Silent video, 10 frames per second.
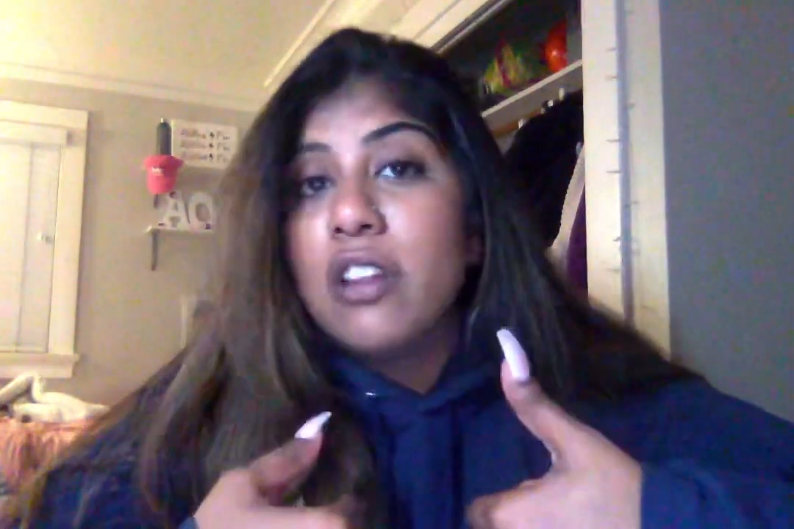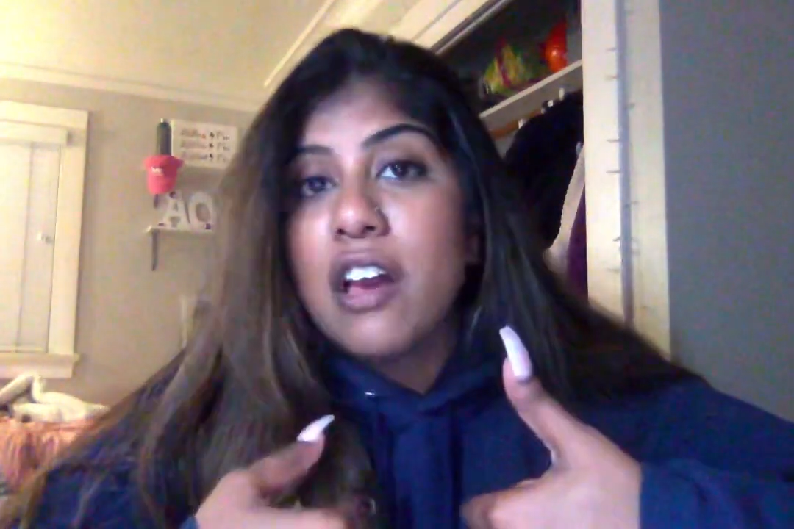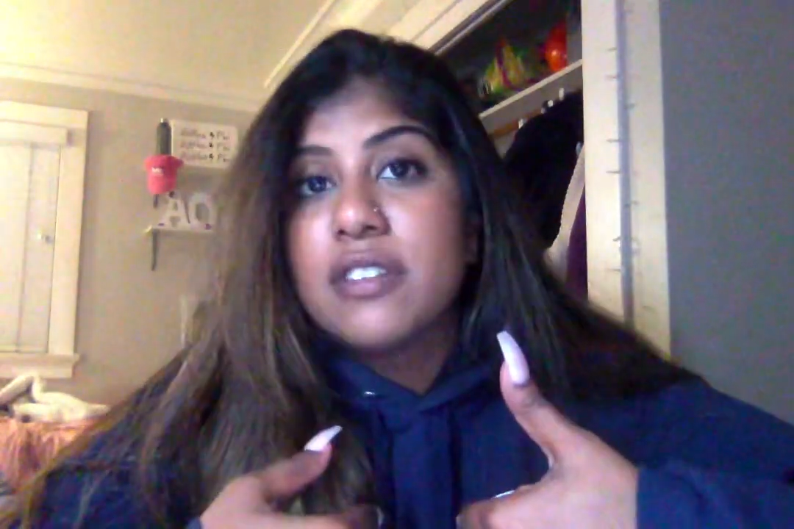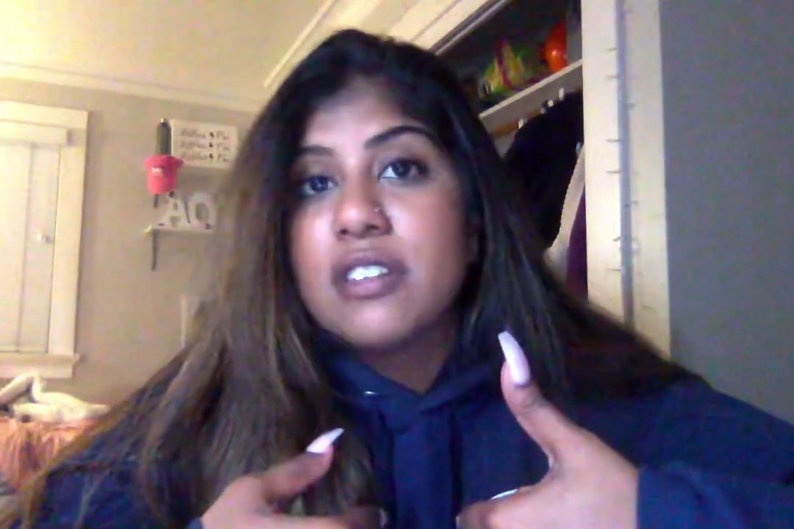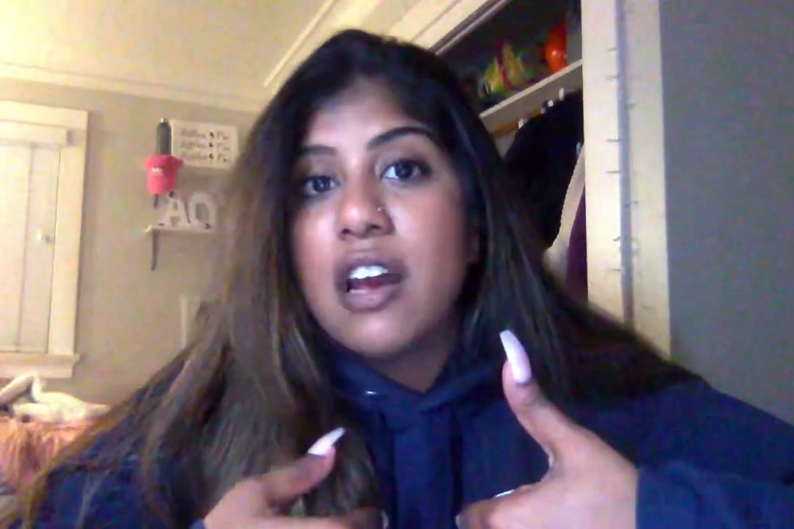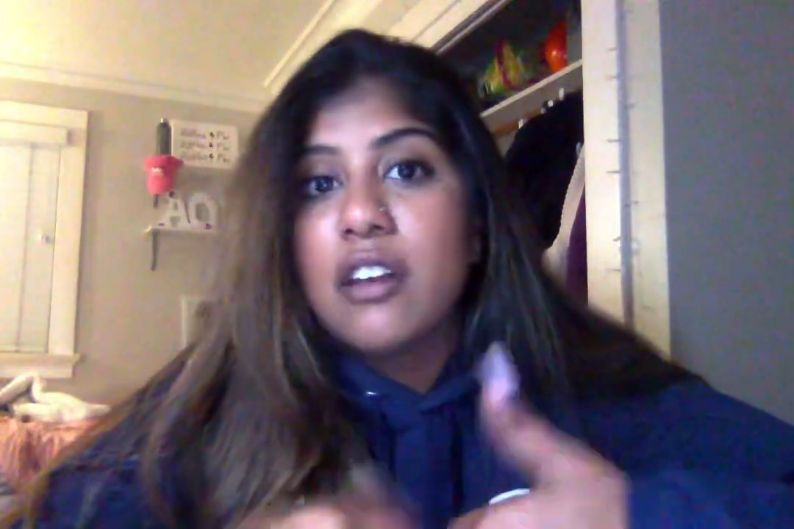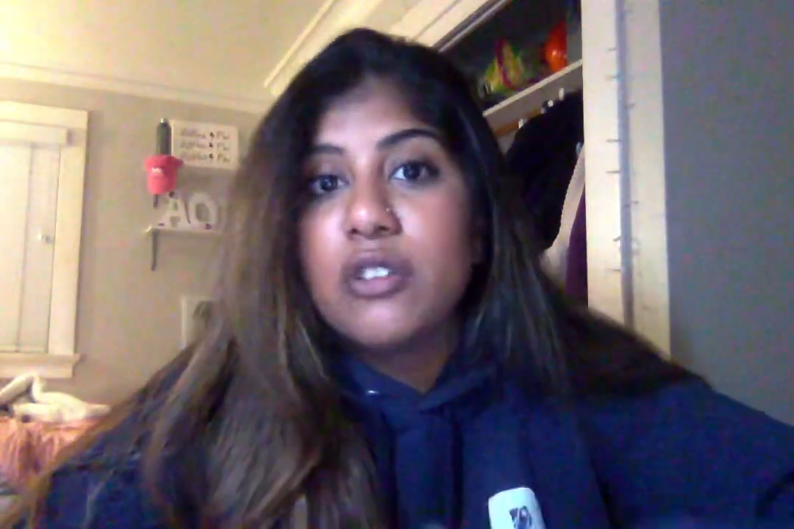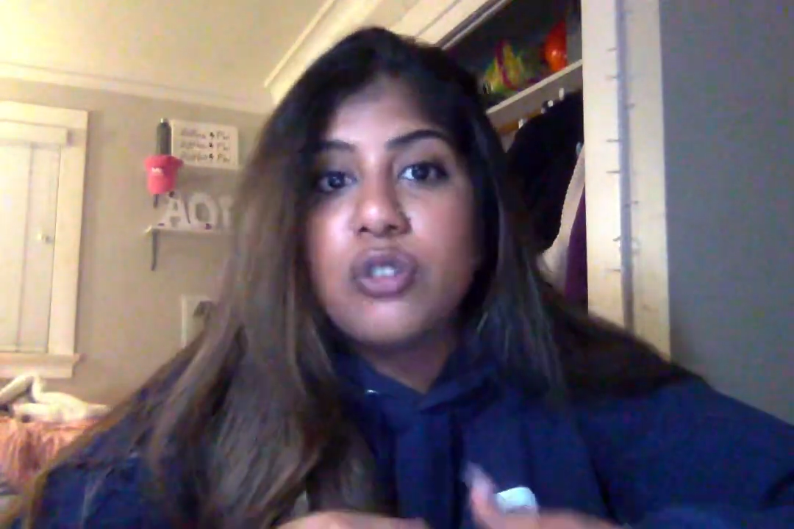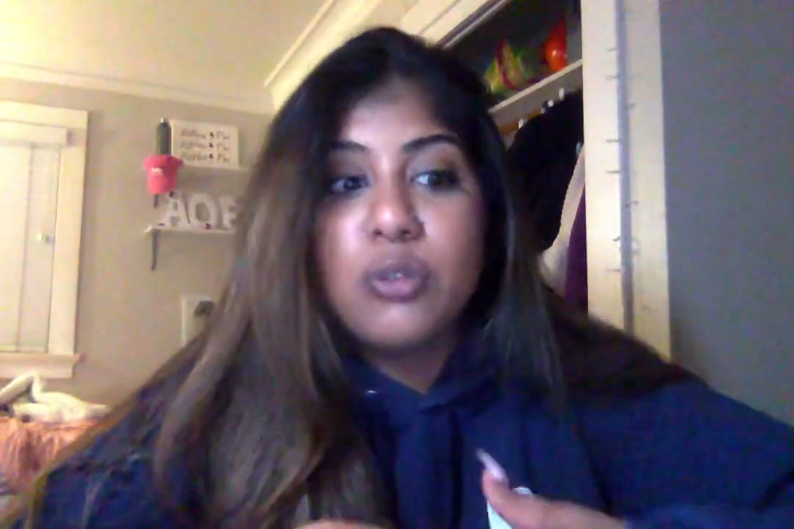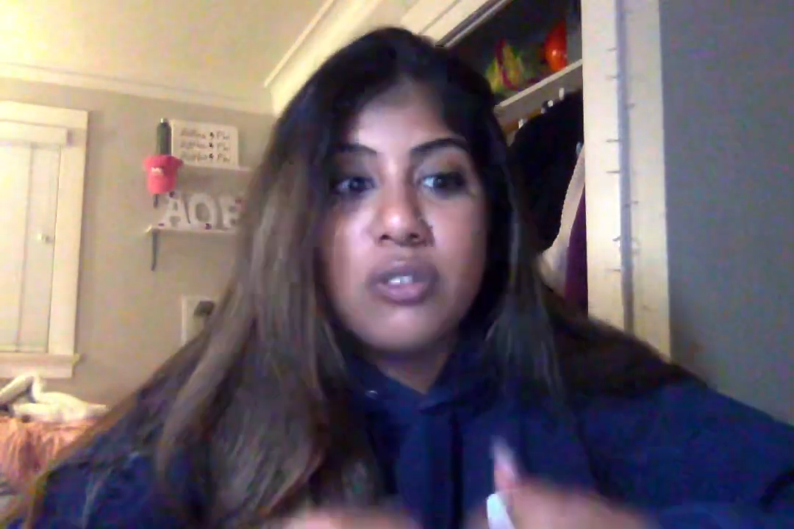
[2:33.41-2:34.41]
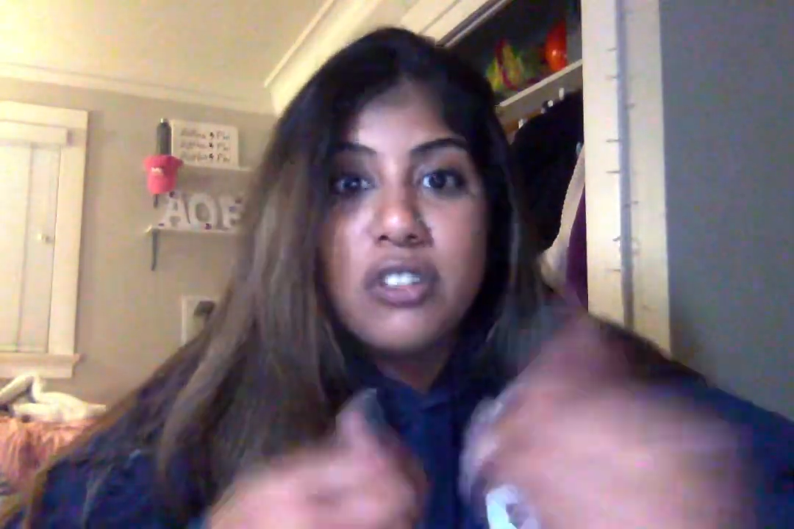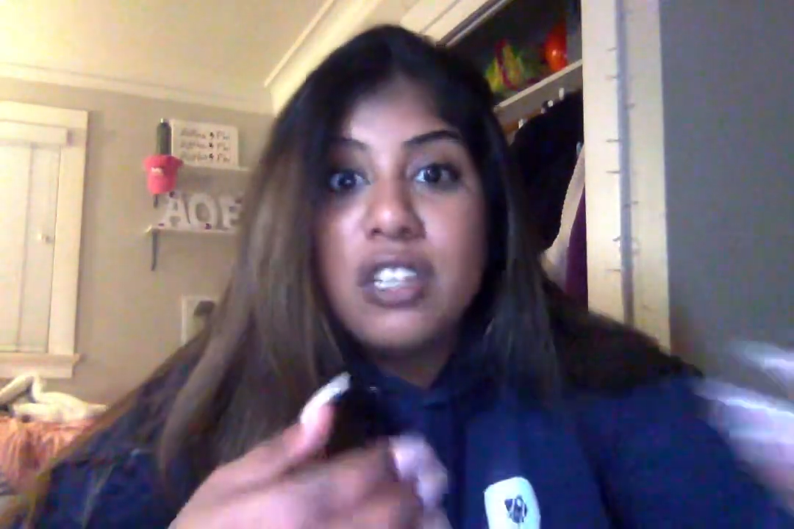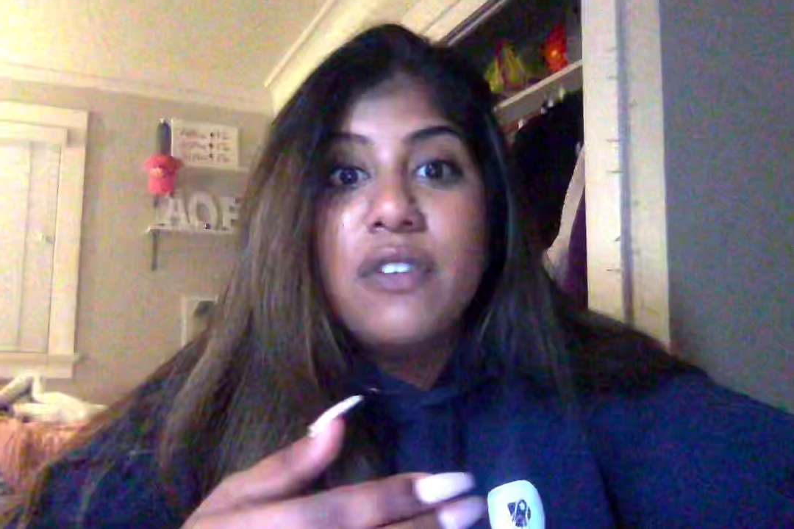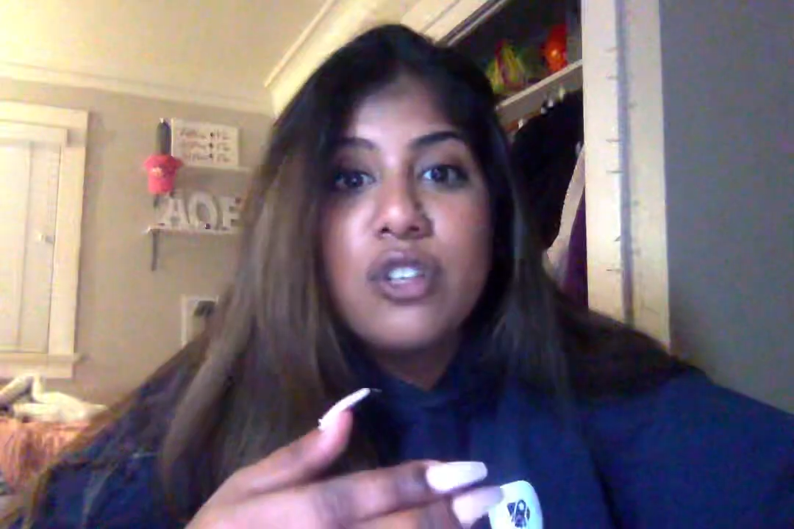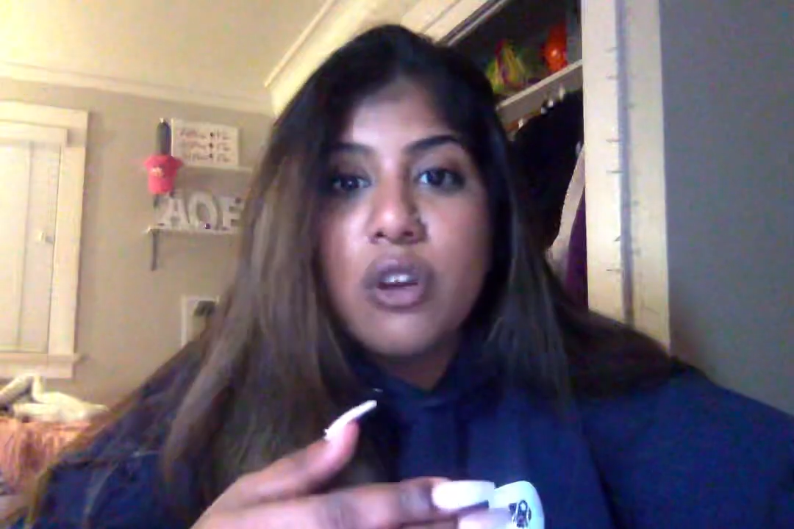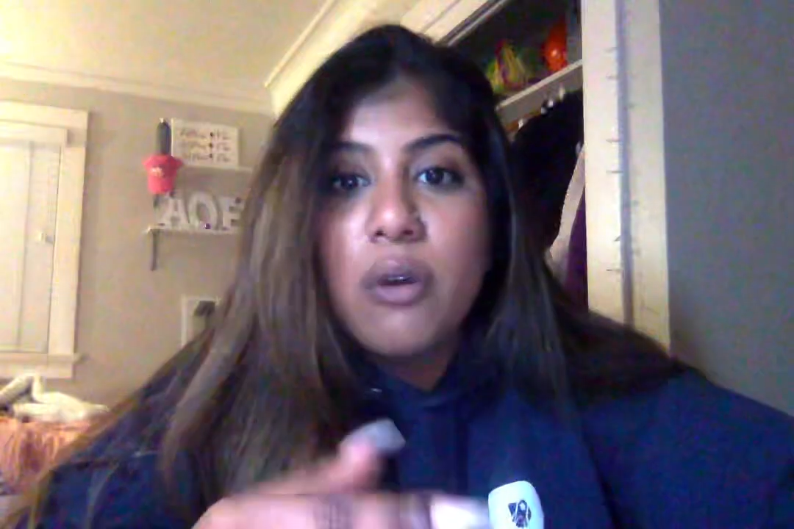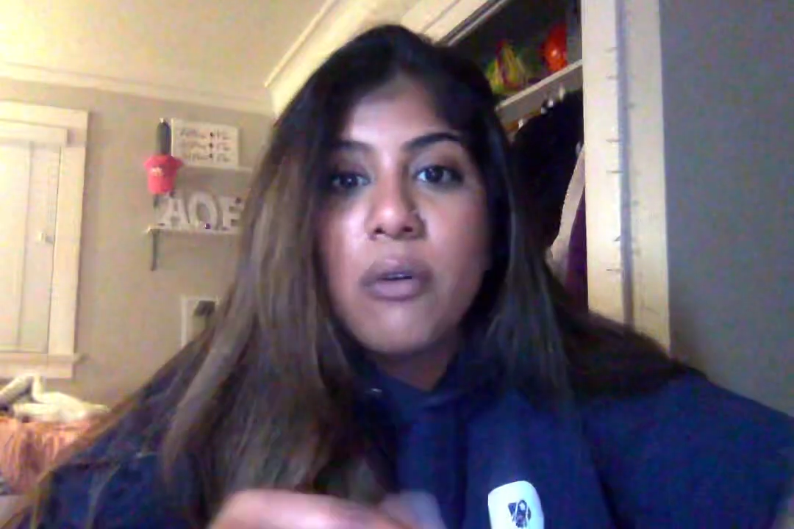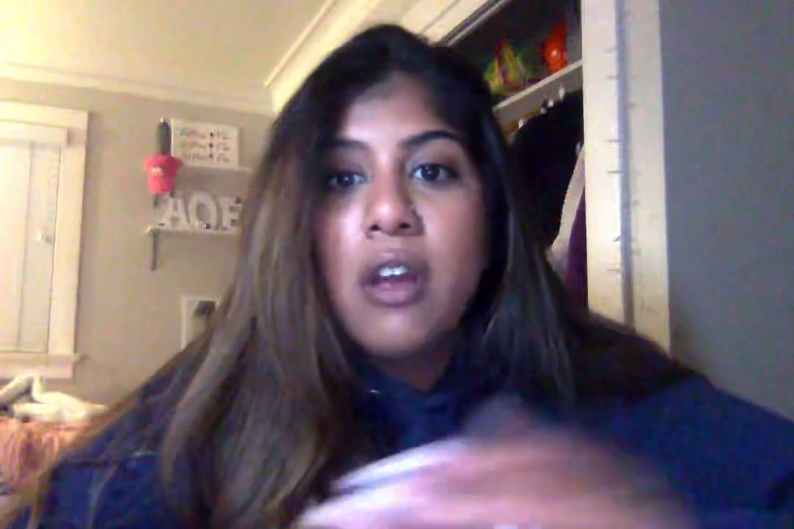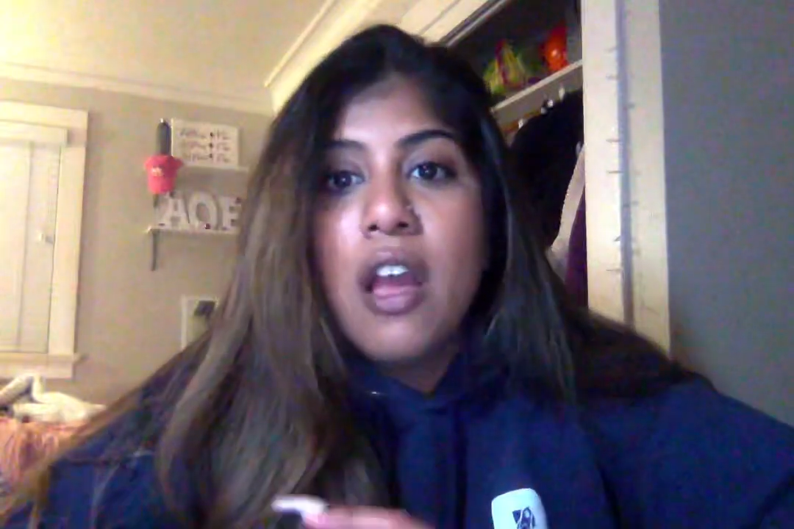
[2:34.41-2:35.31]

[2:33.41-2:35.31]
lifestyle to the TV show